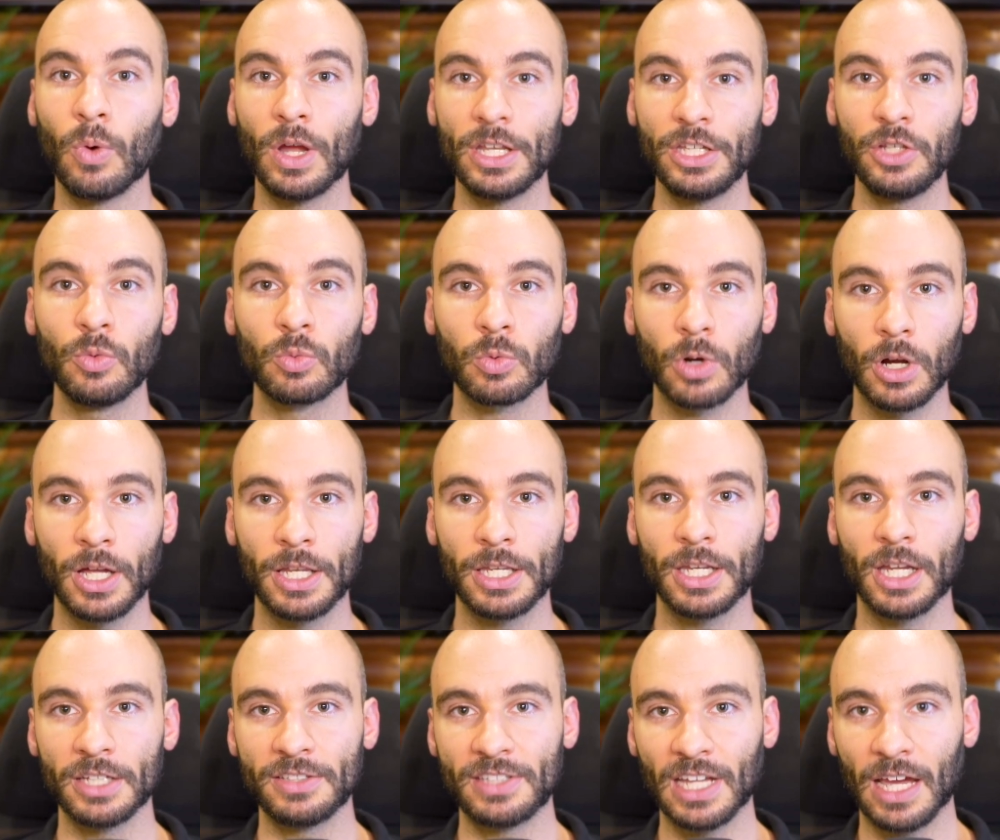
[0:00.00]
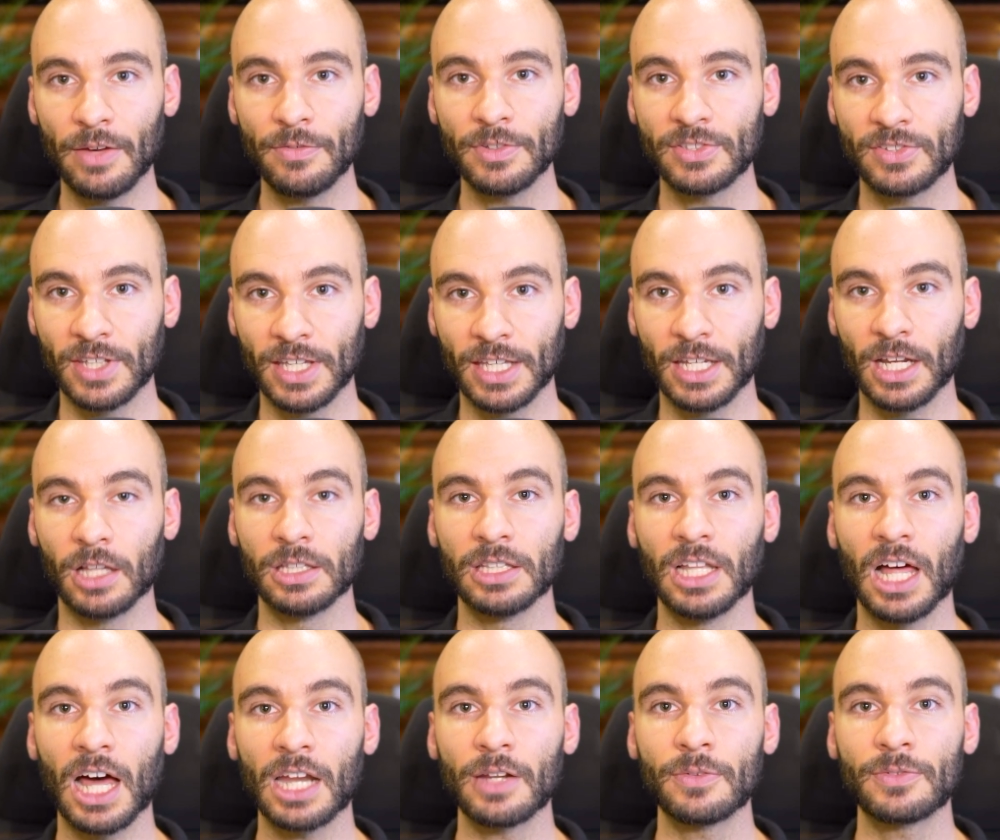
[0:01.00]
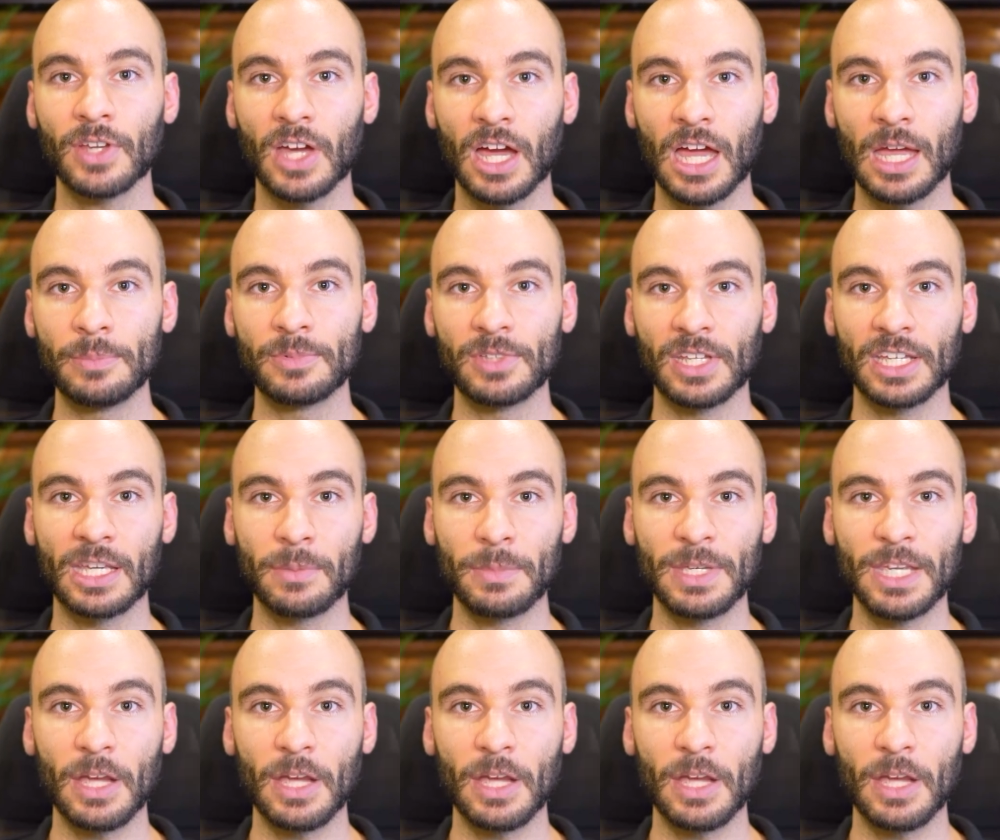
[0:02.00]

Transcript: when you run a deficit, a lot of times it